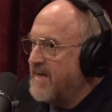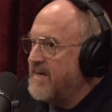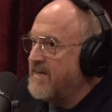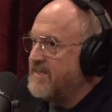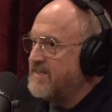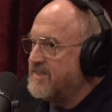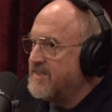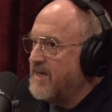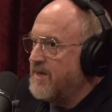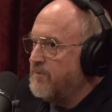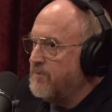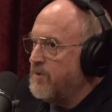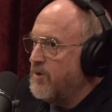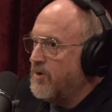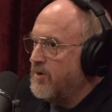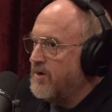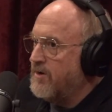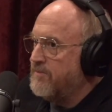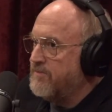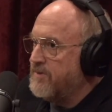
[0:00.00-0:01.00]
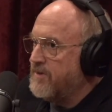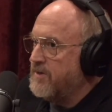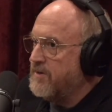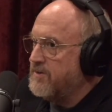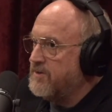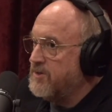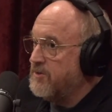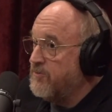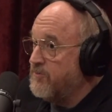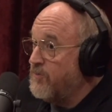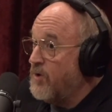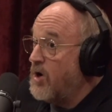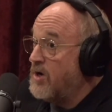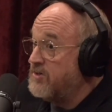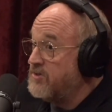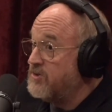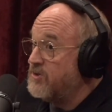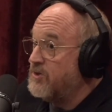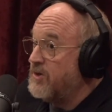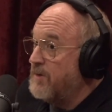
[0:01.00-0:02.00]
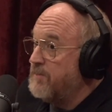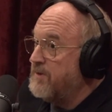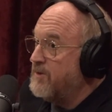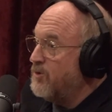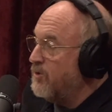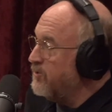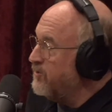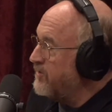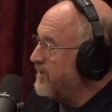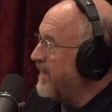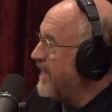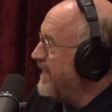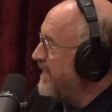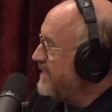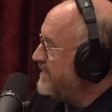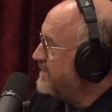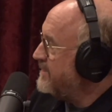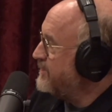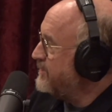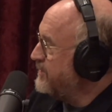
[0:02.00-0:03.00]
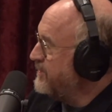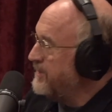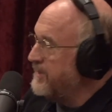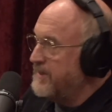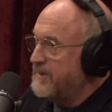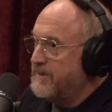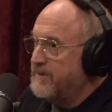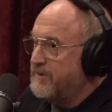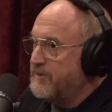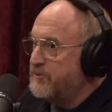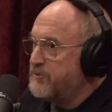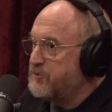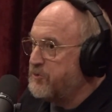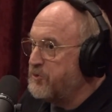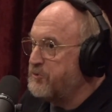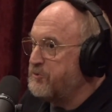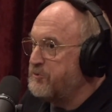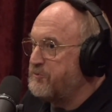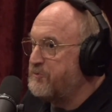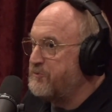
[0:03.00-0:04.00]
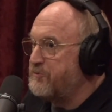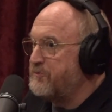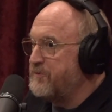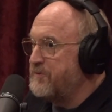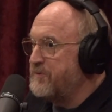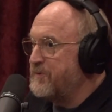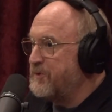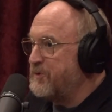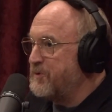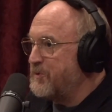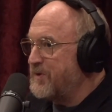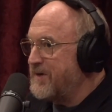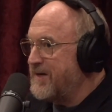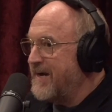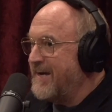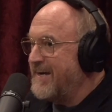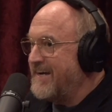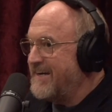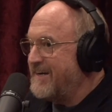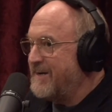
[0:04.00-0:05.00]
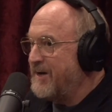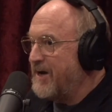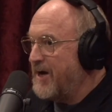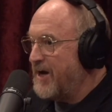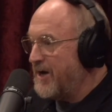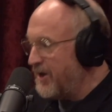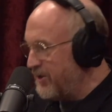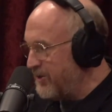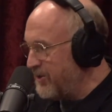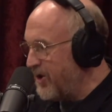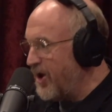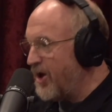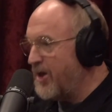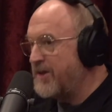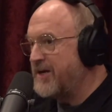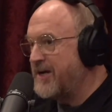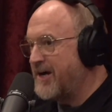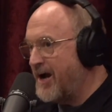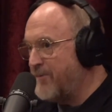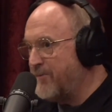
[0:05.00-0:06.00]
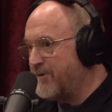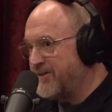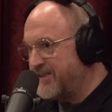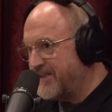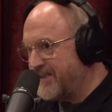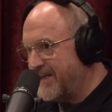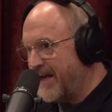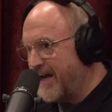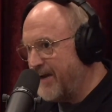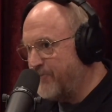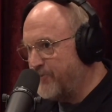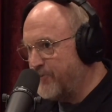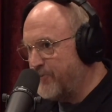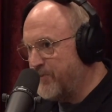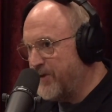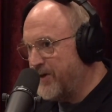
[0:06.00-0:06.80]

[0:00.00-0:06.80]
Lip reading: the same long enough to foster. I mean, those guys sort of created all the comics that came from there.